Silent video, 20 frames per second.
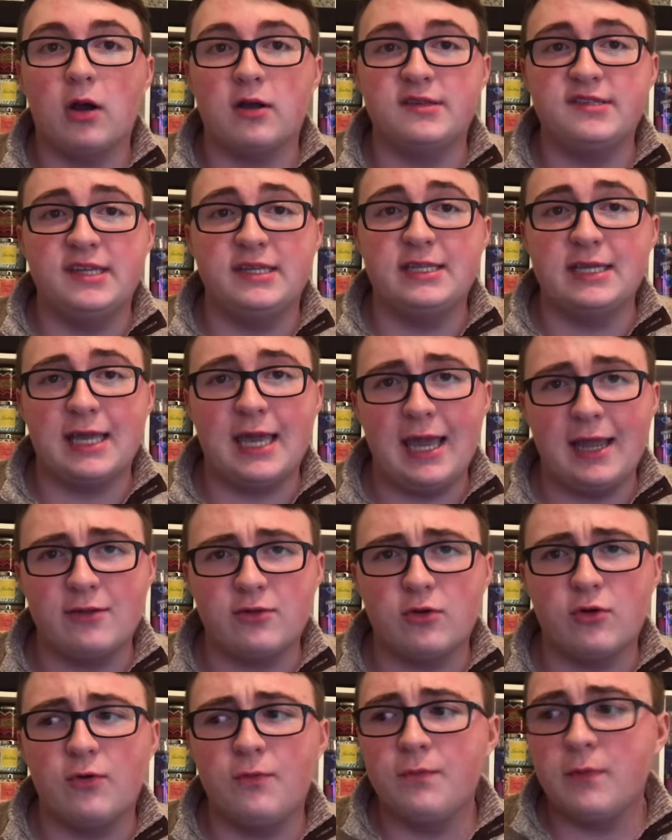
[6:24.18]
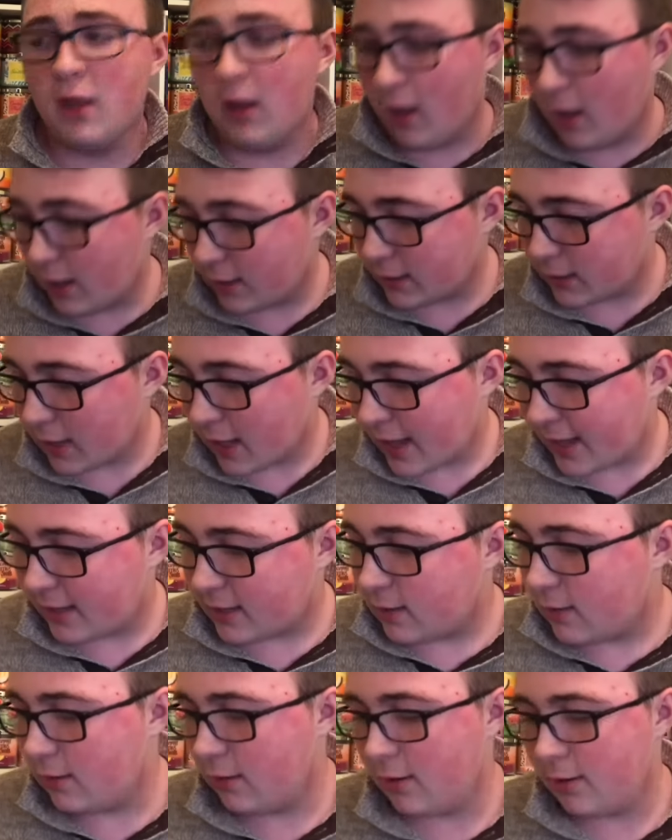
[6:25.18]
Barn Scented Candle,
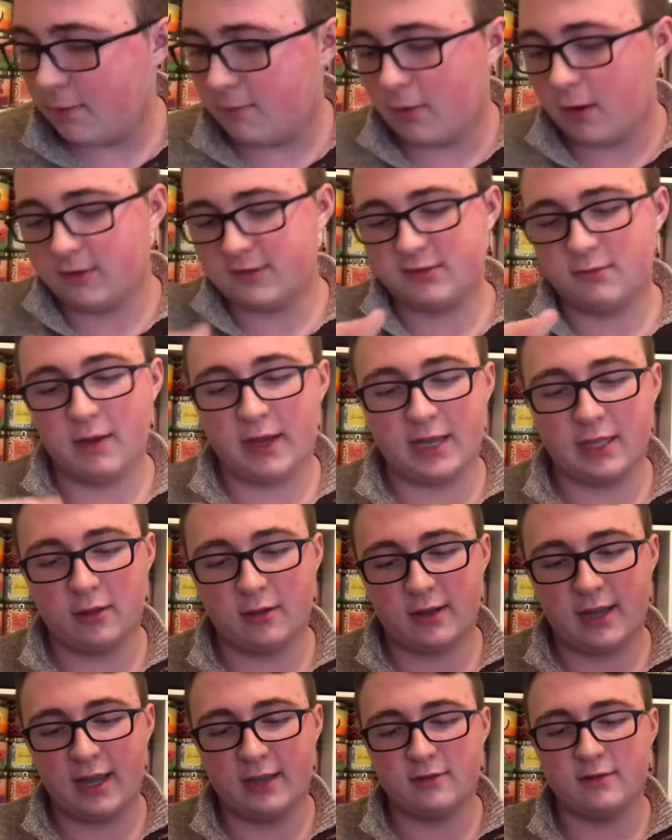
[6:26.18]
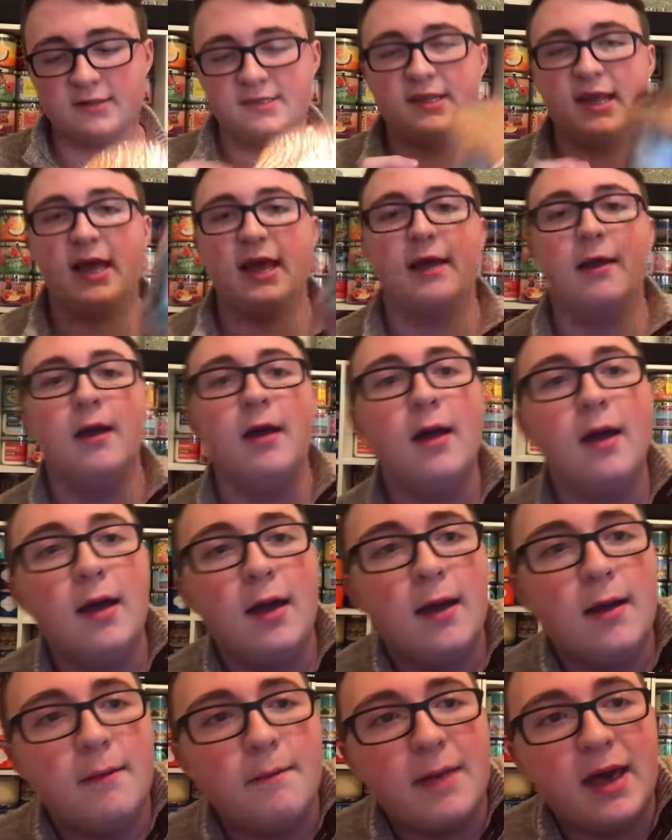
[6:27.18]
unlike most regular candles say
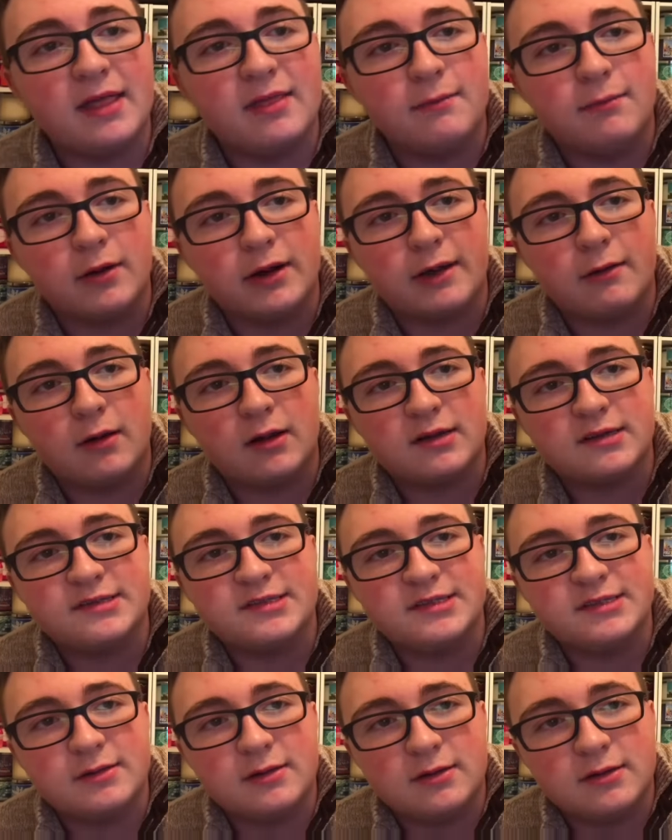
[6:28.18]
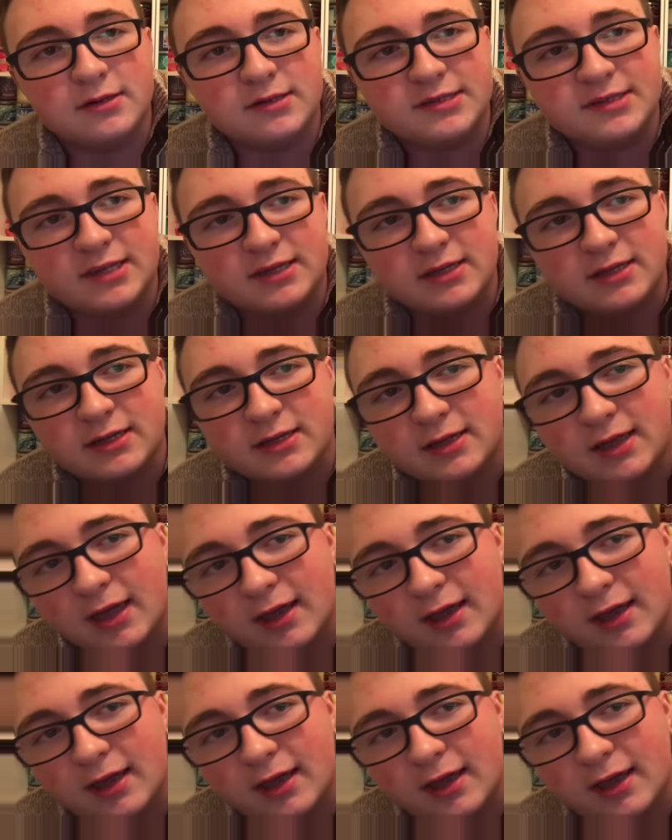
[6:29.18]
Bath & Body Works Scented